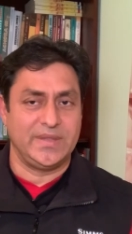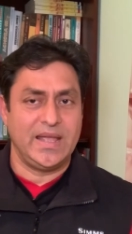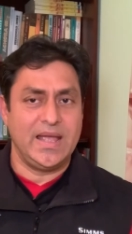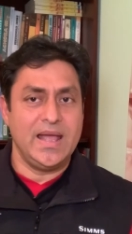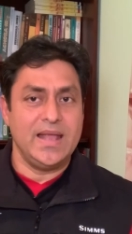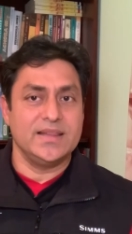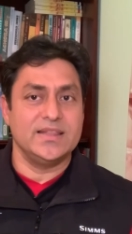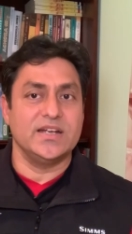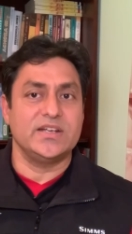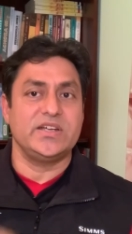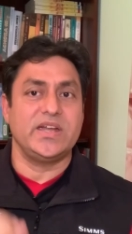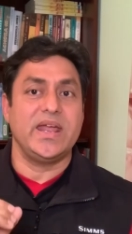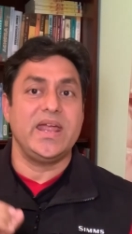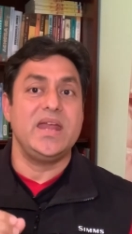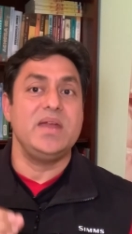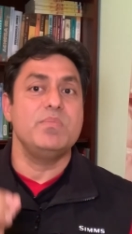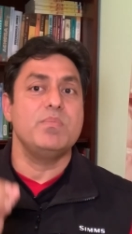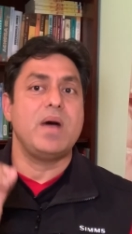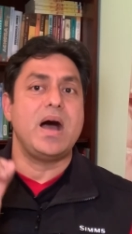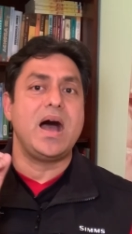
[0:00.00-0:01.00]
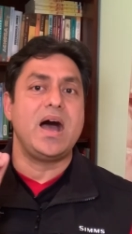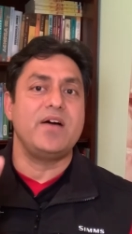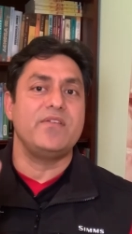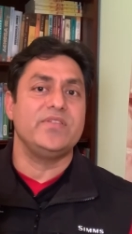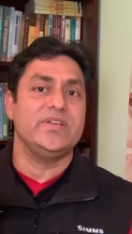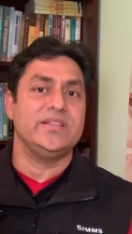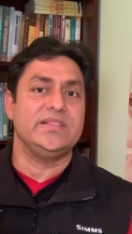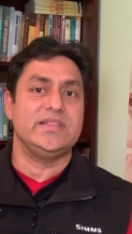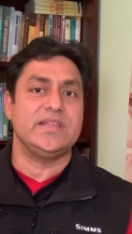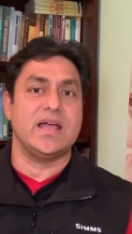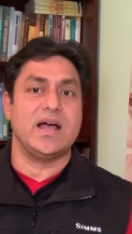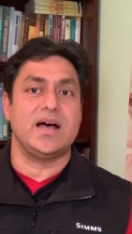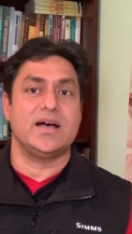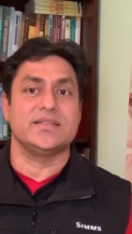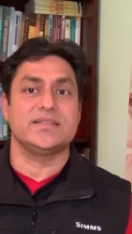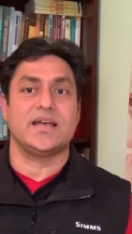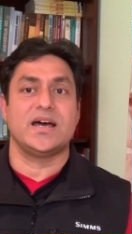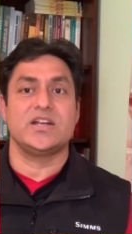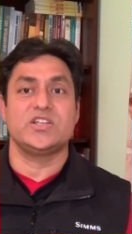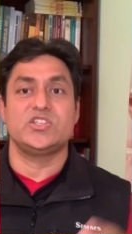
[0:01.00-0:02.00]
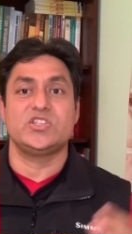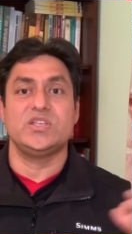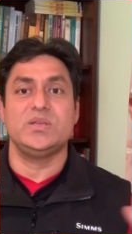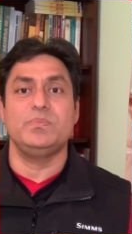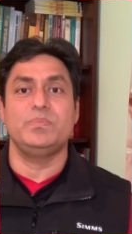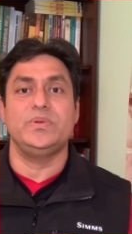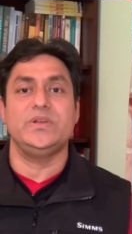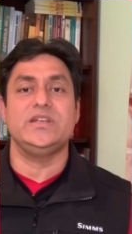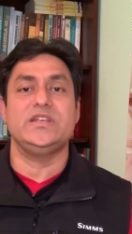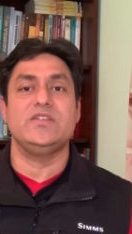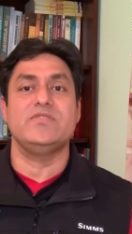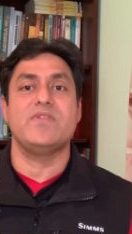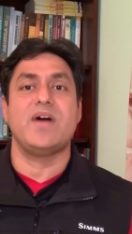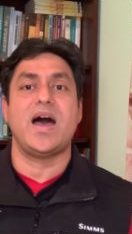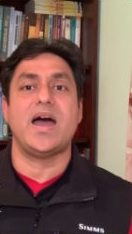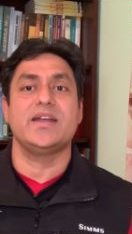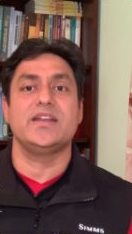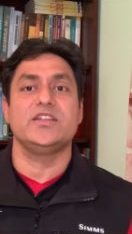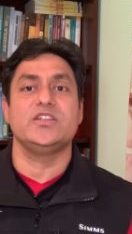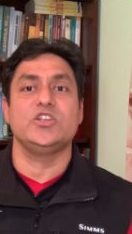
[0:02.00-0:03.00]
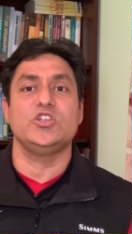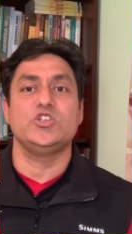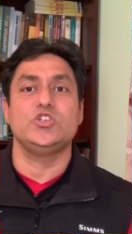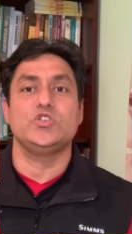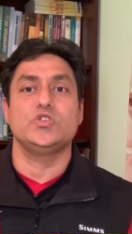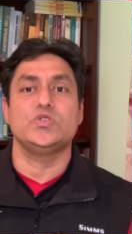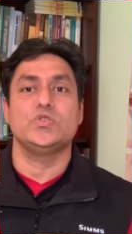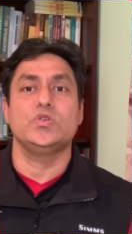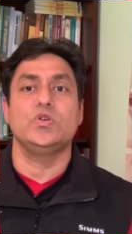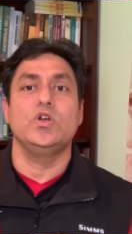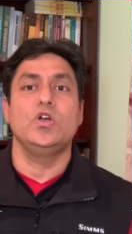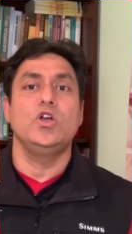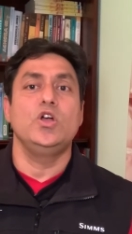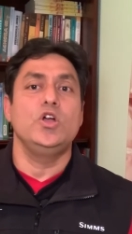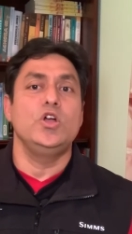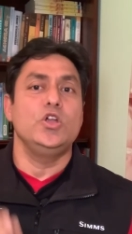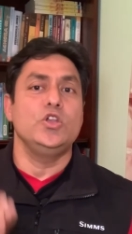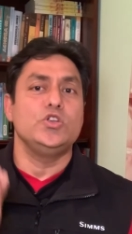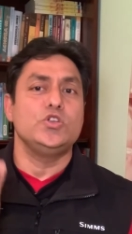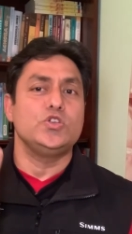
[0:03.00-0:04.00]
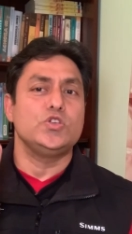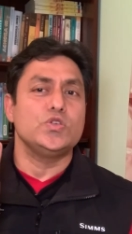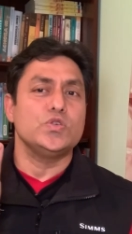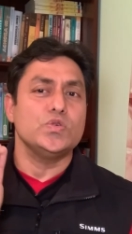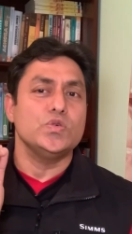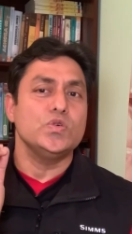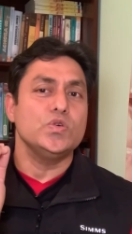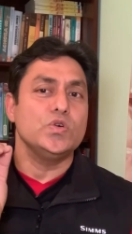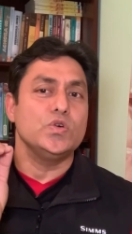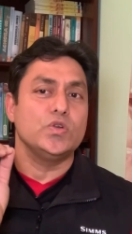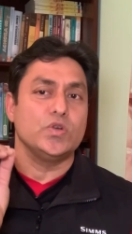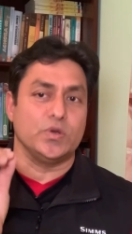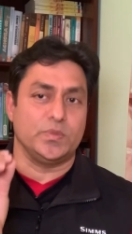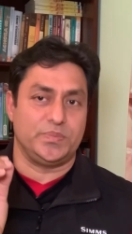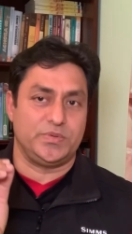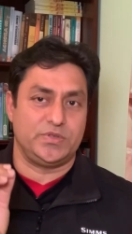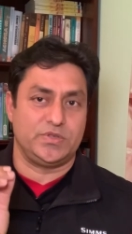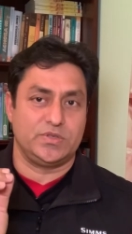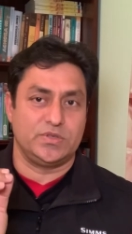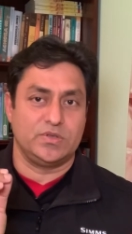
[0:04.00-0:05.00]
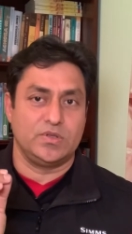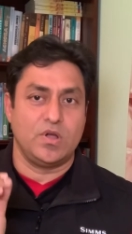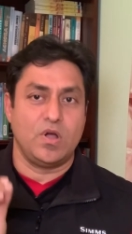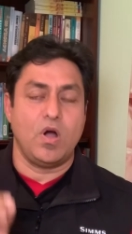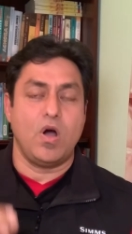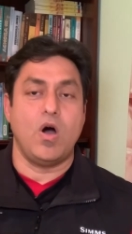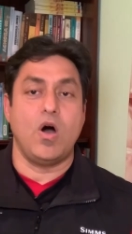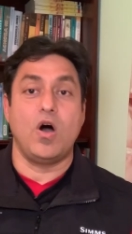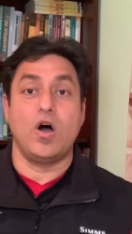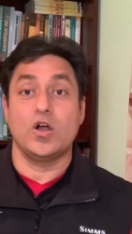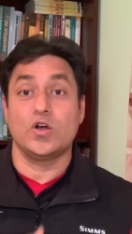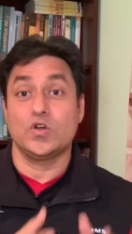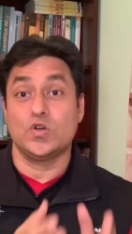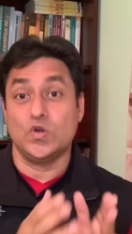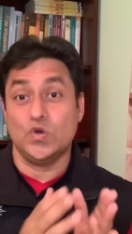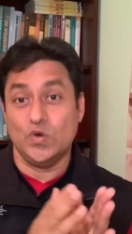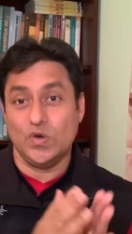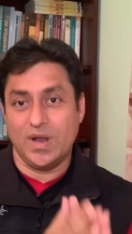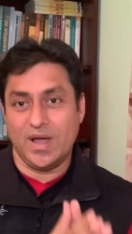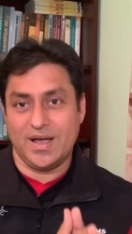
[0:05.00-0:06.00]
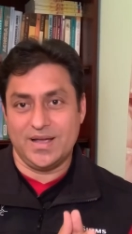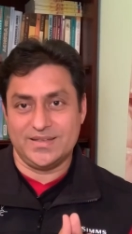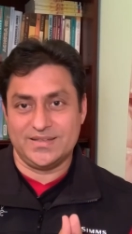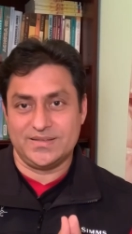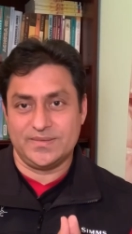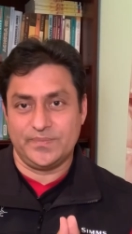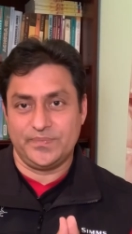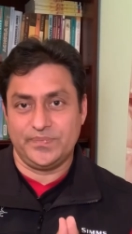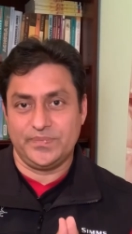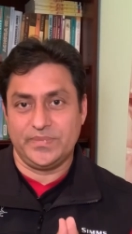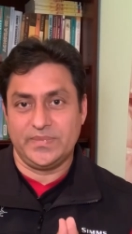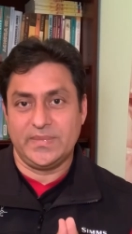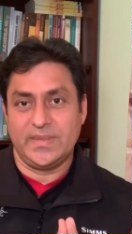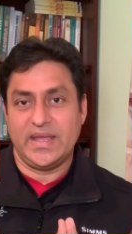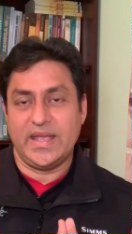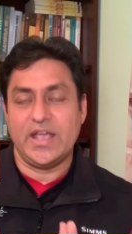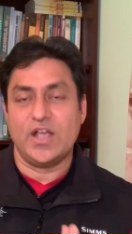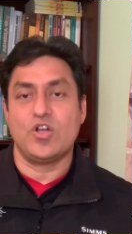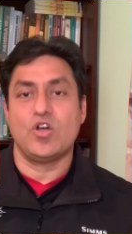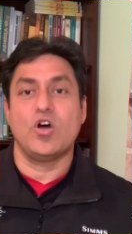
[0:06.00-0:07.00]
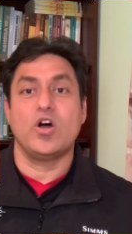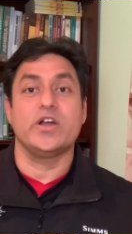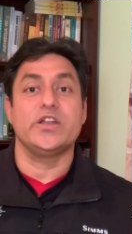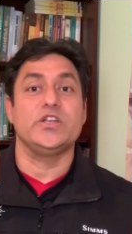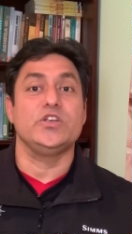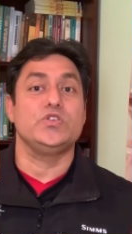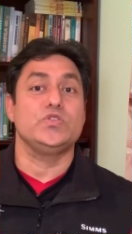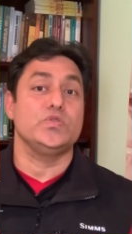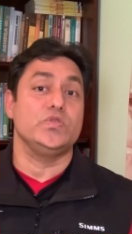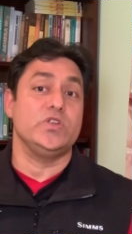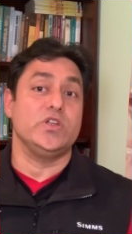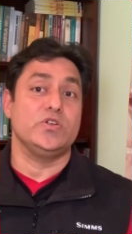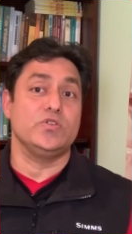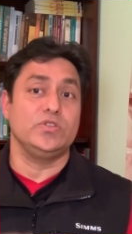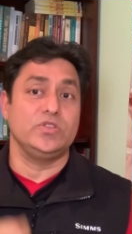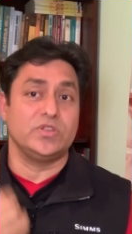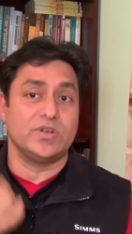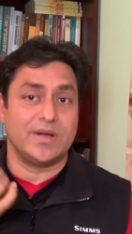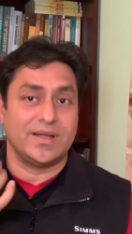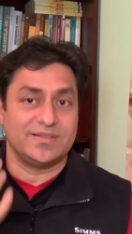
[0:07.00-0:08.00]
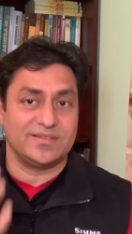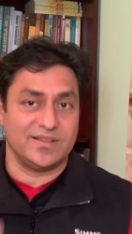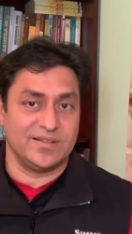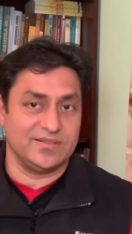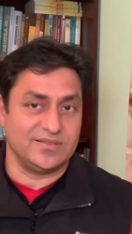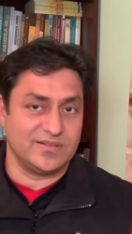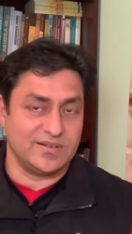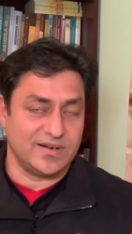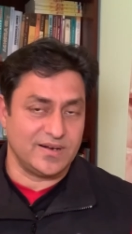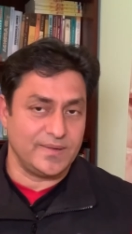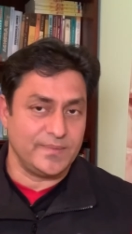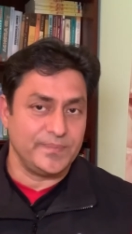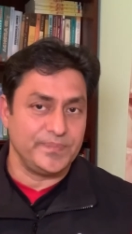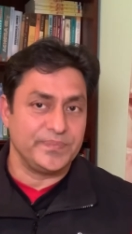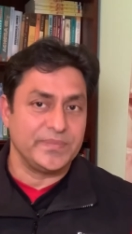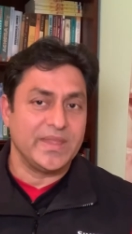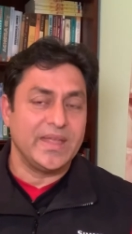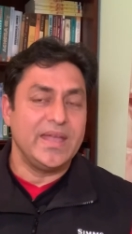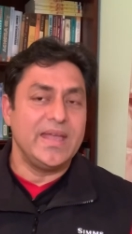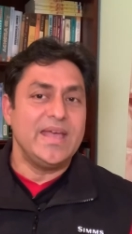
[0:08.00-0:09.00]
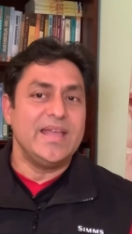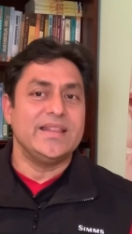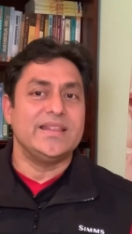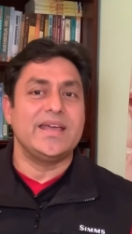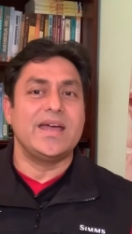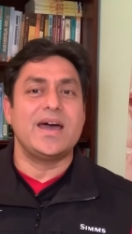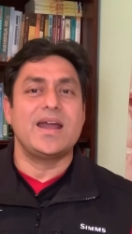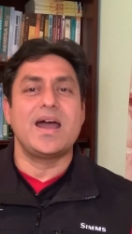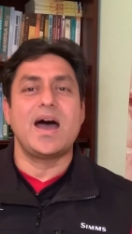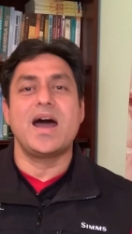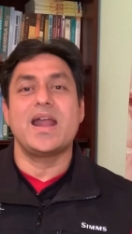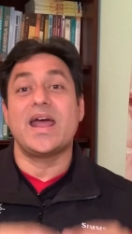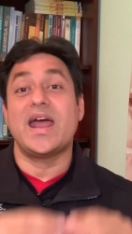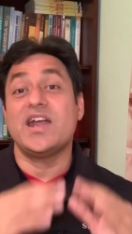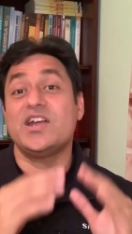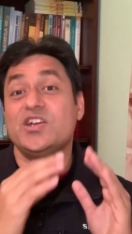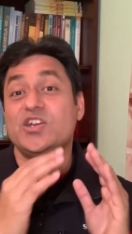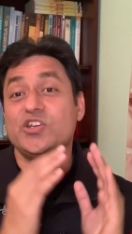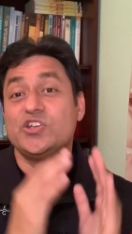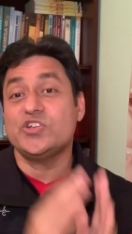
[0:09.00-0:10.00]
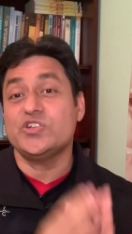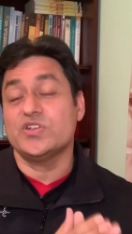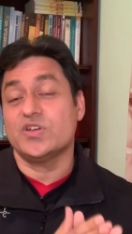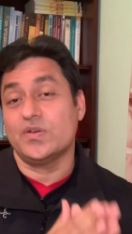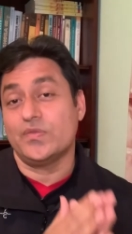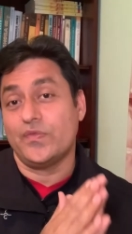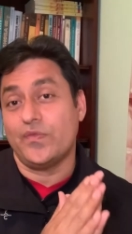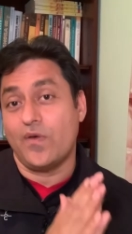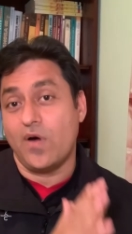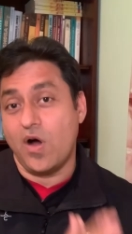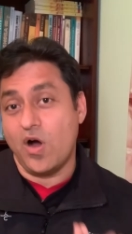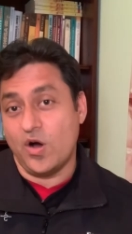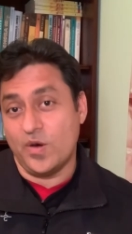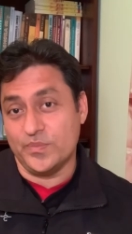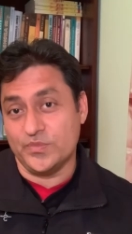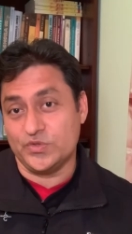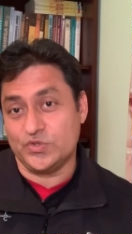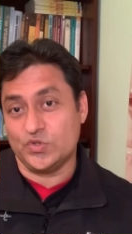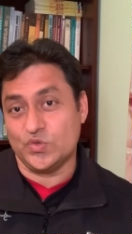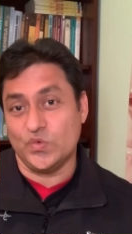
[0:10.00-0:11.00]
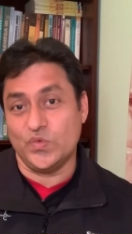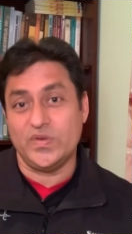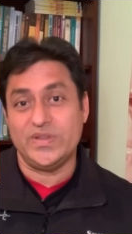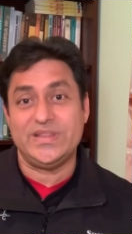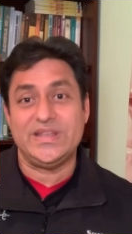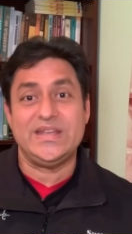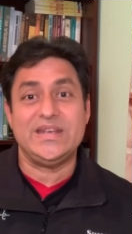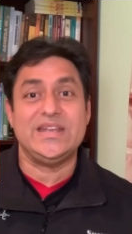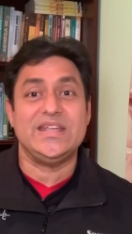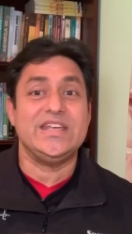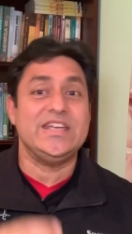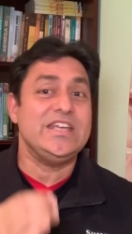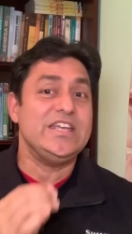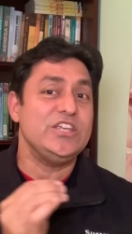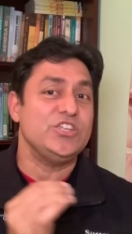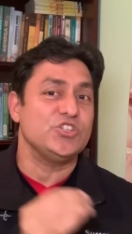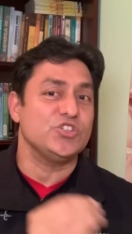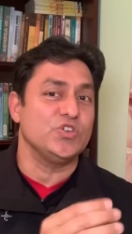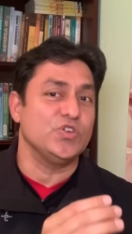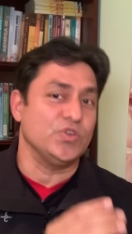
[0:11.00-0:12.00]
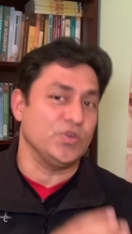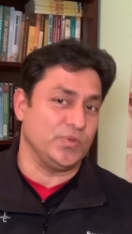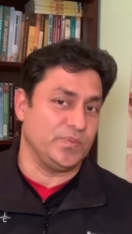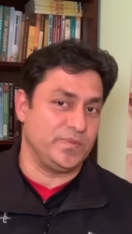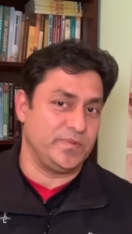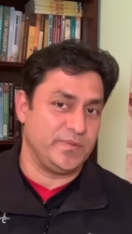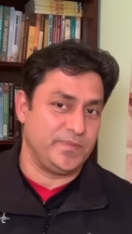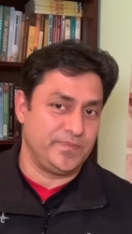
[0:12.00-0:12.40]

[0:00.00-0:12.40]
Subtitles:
The 10 Mahavidyas are simply divided into two groups or Kulas. According to Niruttara Tantra, there are additional forms within each group.